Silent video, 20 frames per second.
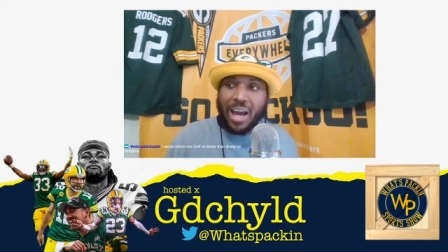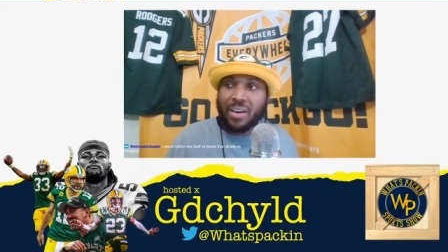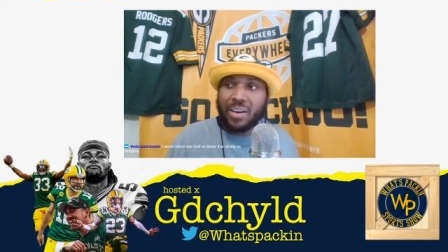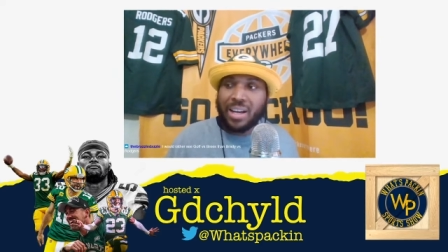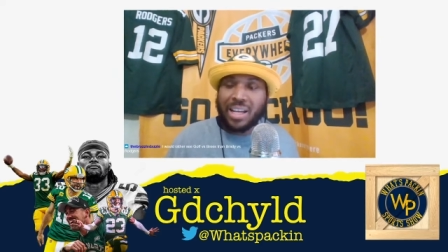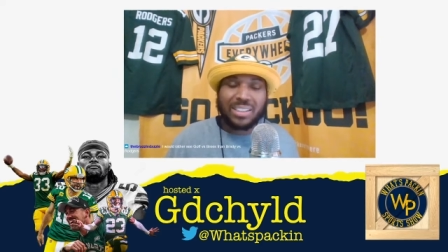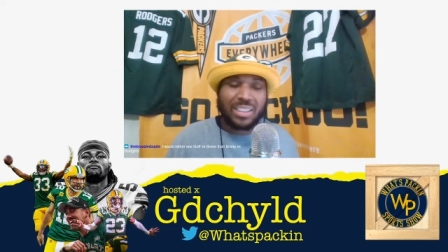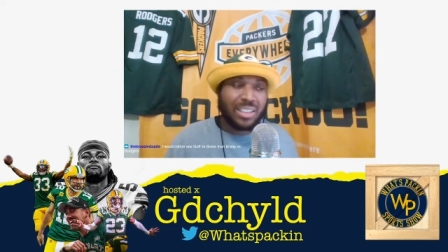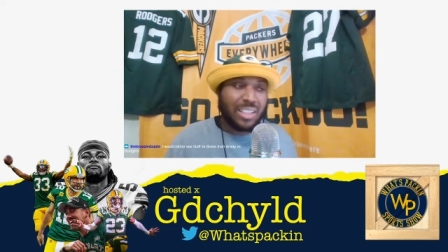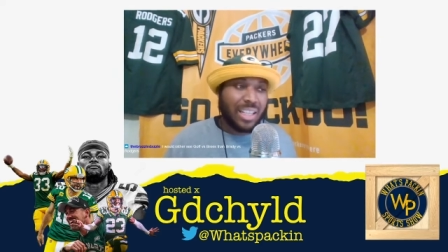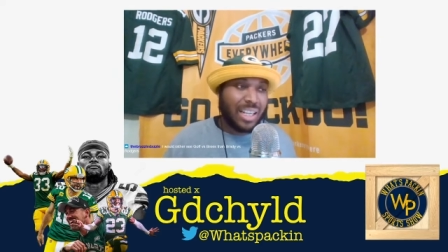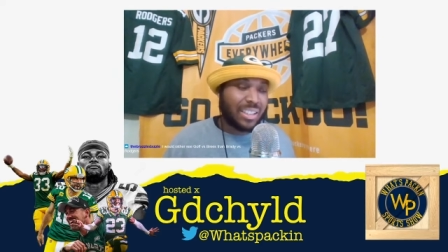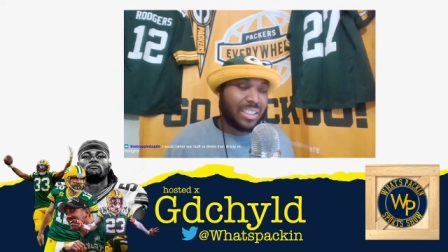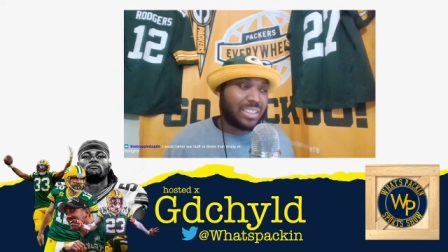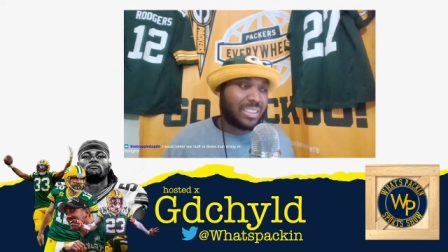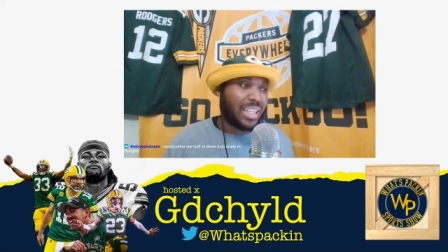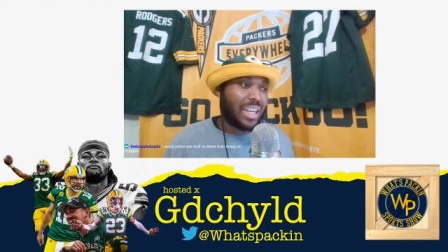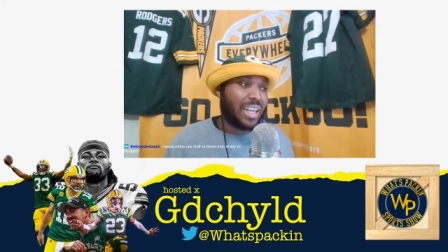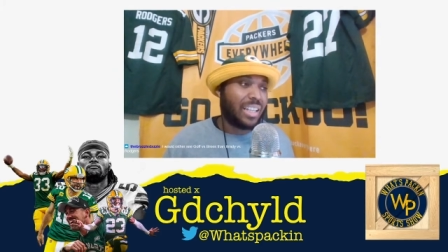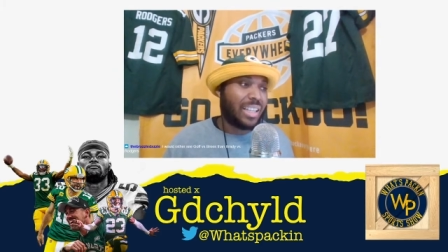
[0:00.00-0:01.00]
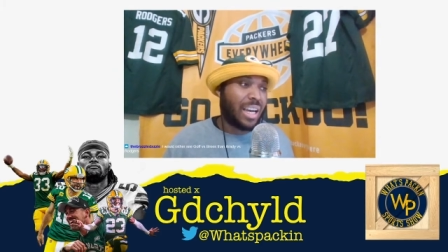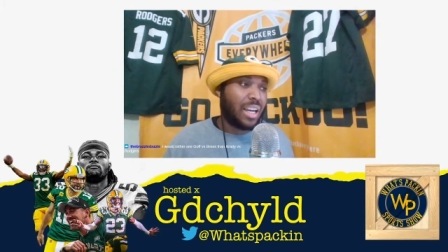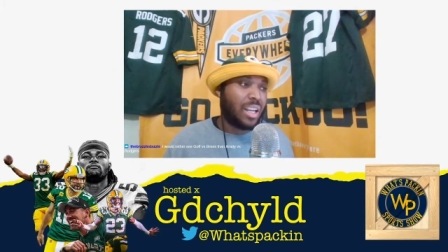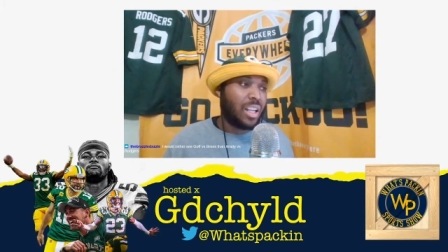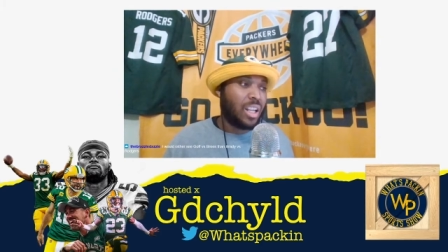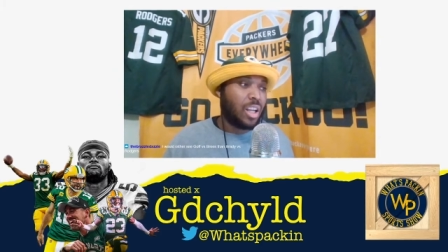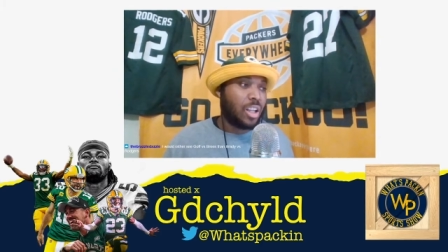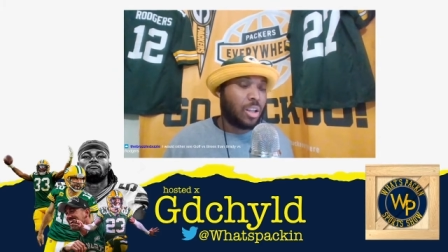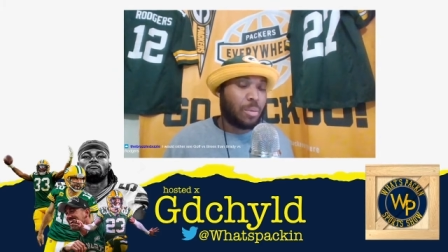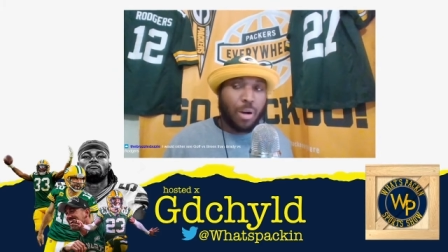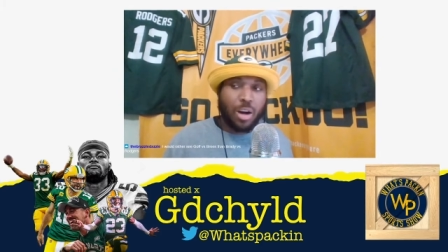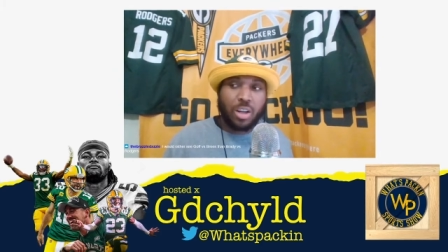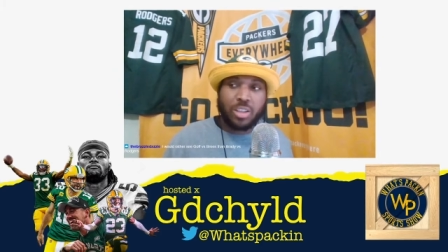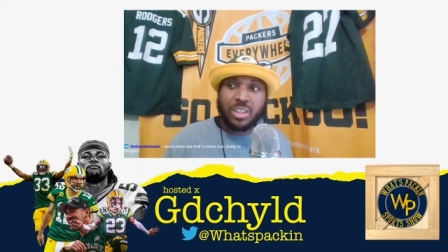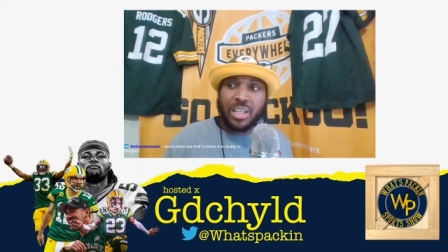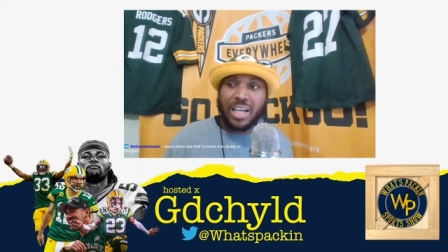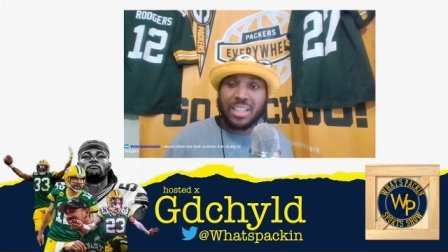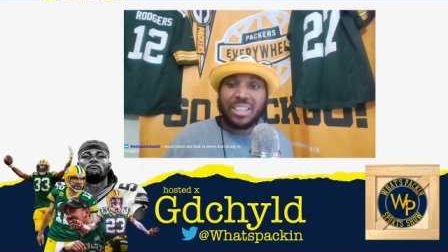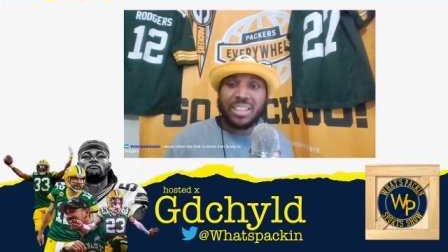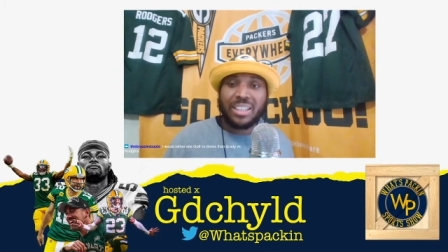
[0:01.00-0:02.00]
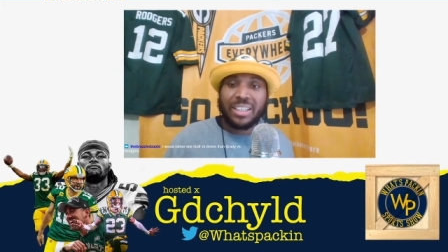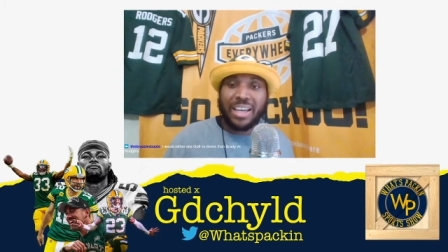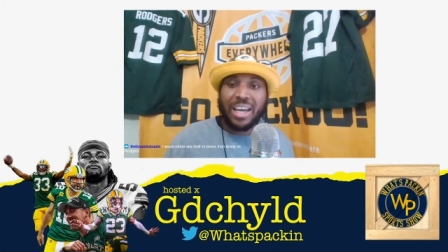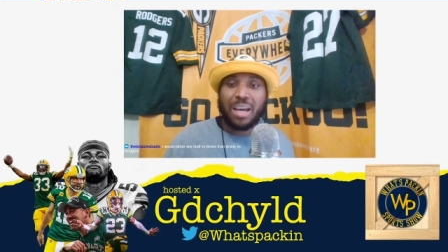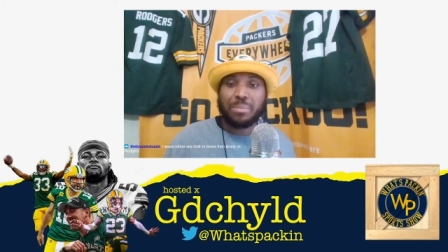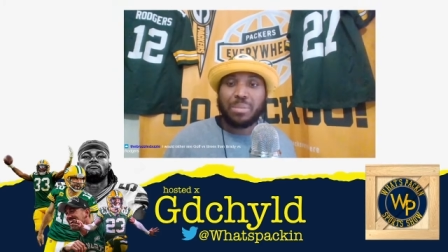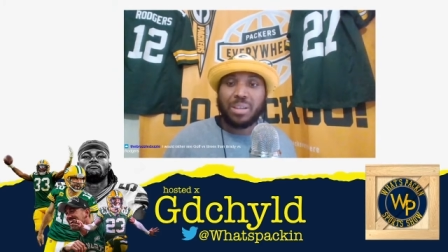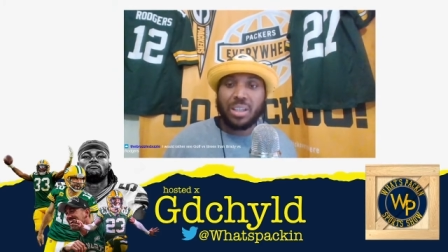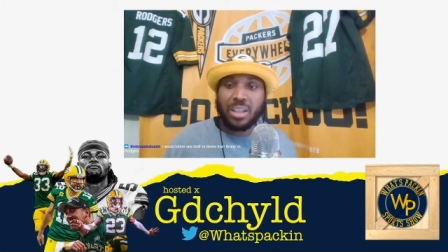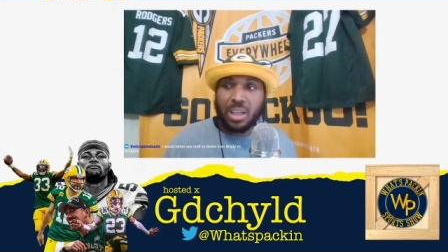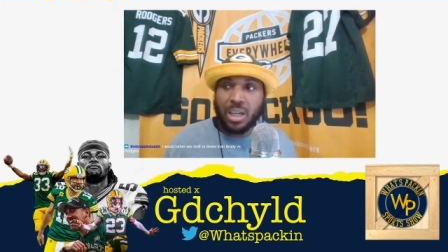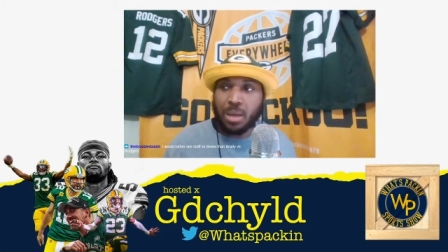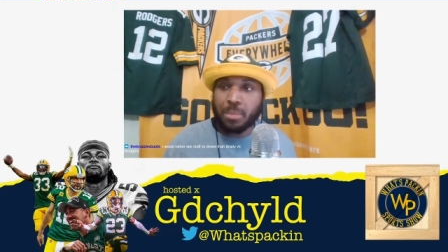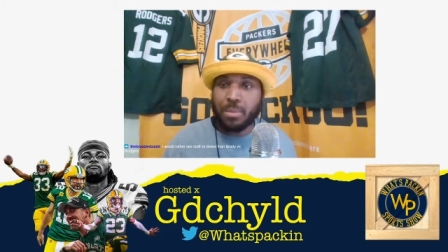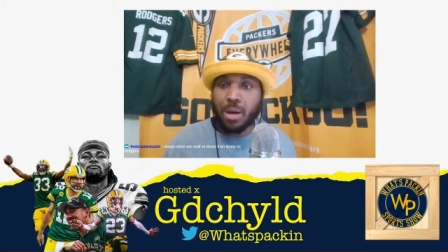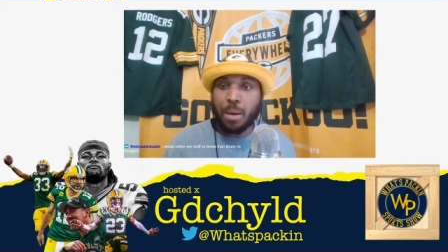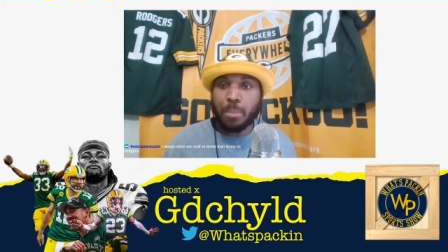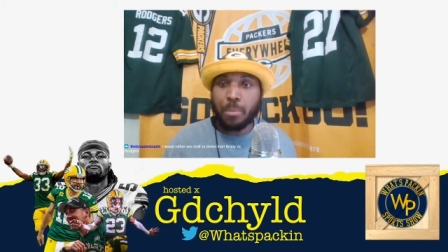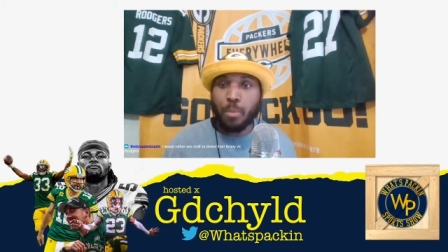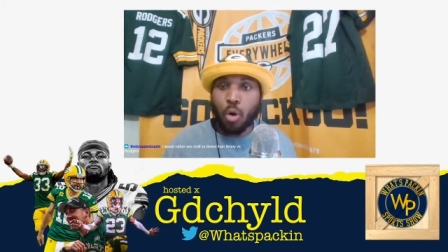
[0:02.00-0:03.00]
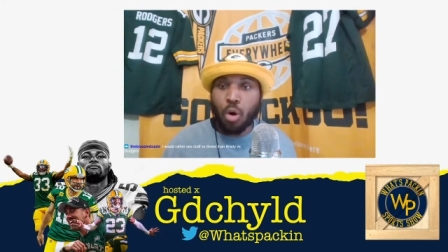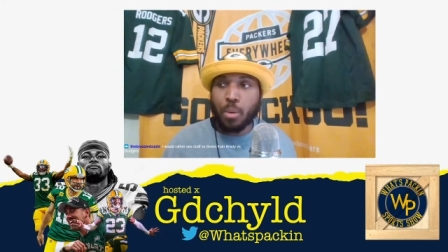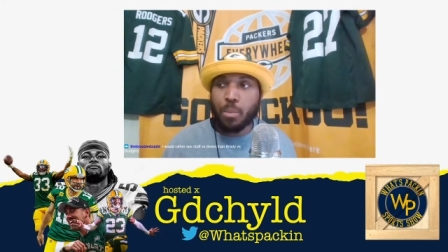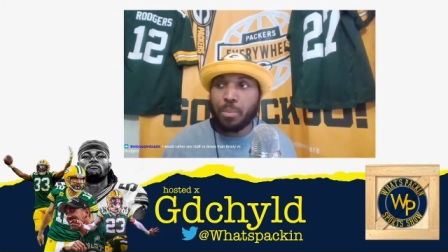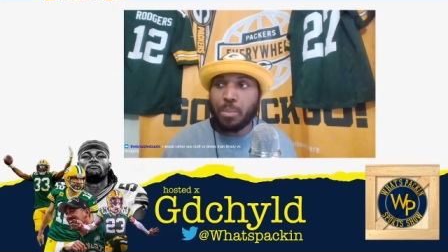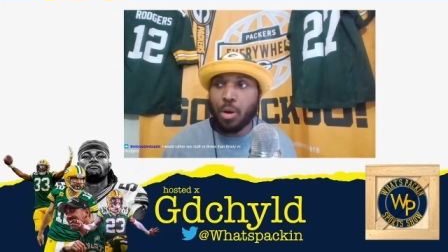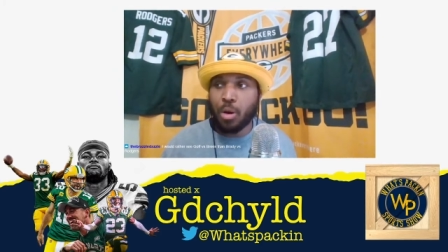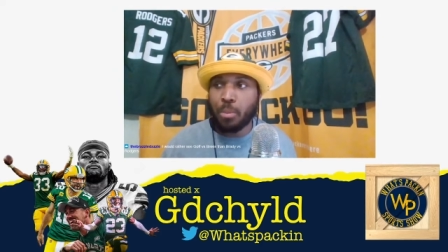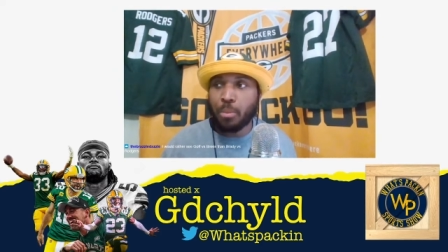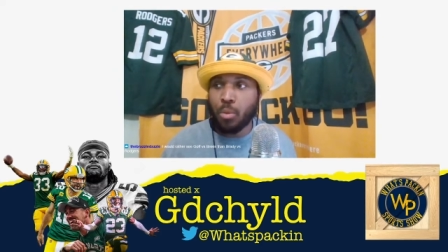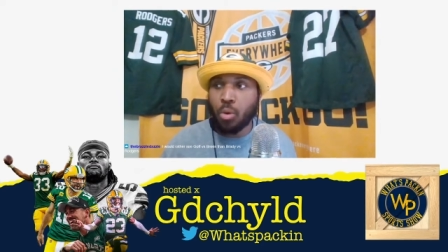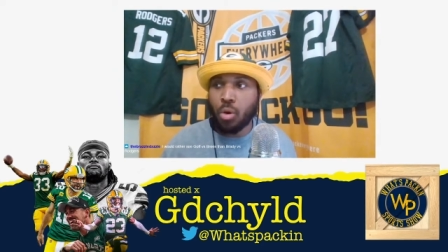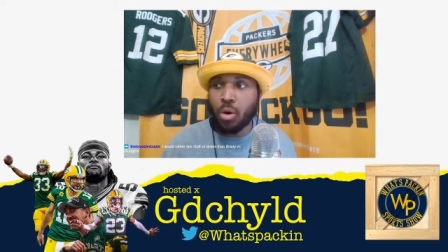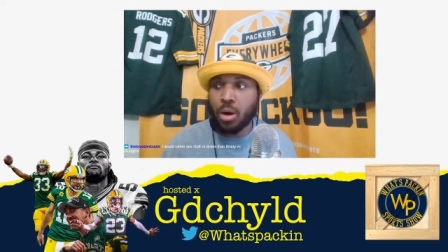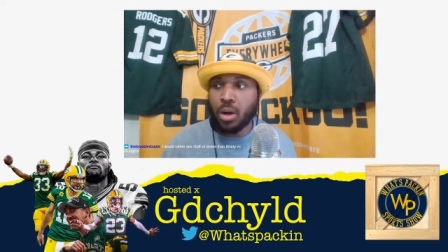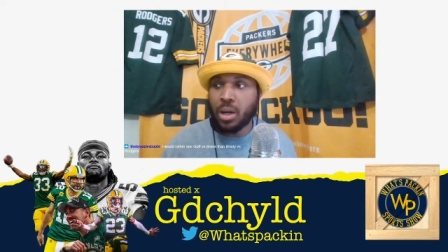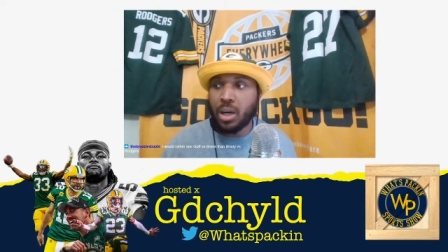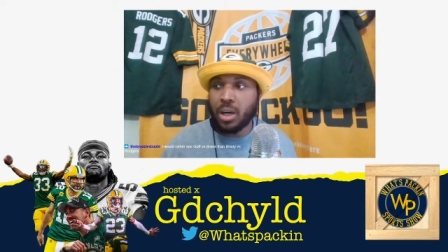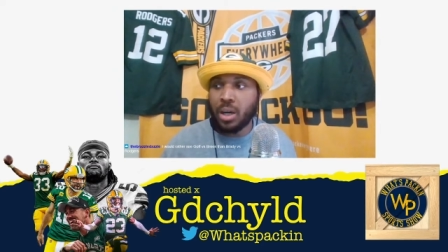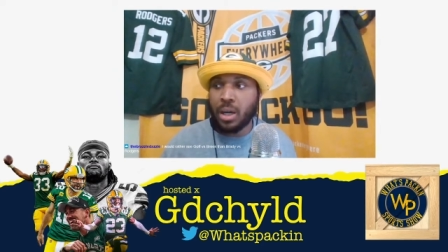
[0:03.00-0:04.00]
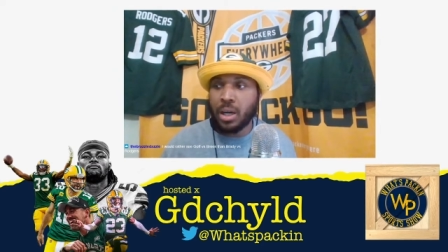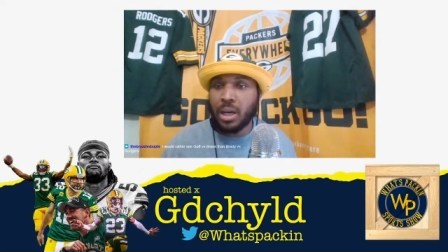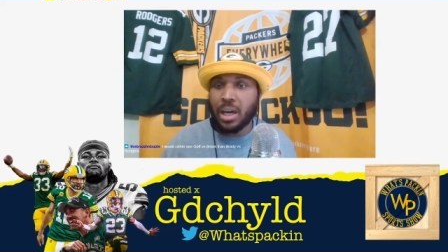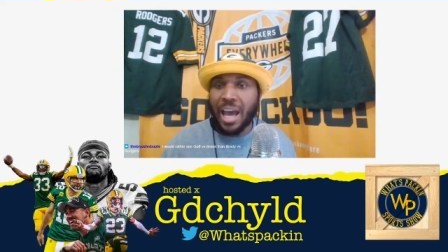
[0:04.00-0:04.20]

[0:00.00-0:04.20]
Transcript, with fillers: And that's not to say that Lamar Jackson can't become a more a more uh,